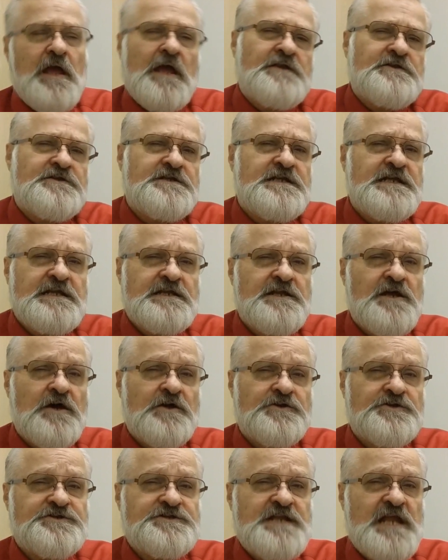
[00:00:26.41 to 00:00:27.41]
And you need to
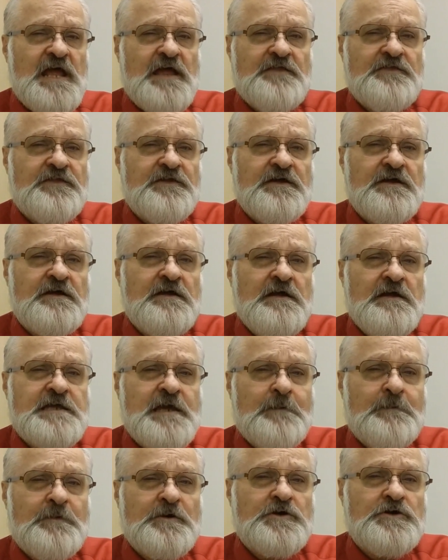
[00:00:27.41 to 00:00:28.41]
understand the
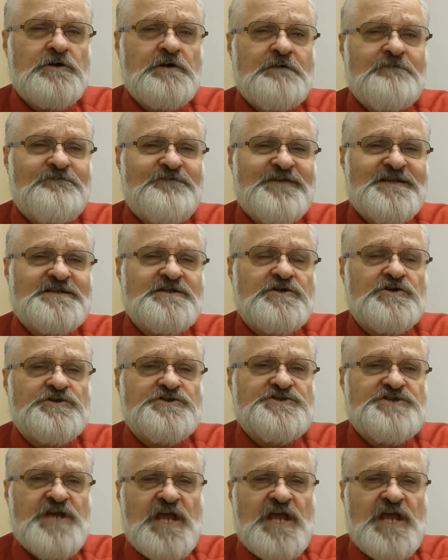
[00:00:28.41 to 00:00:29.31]
chemical and physical